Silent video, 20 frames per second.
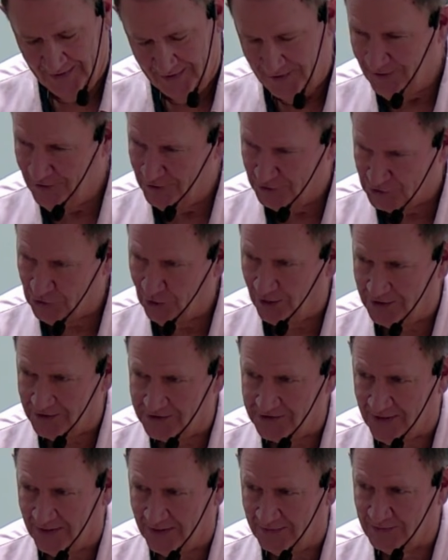your
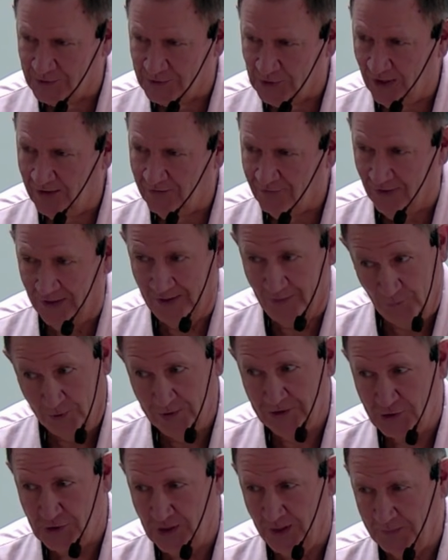sawdust comes off like wood
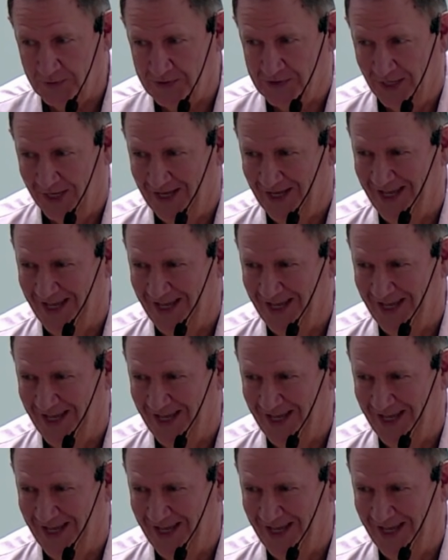chips.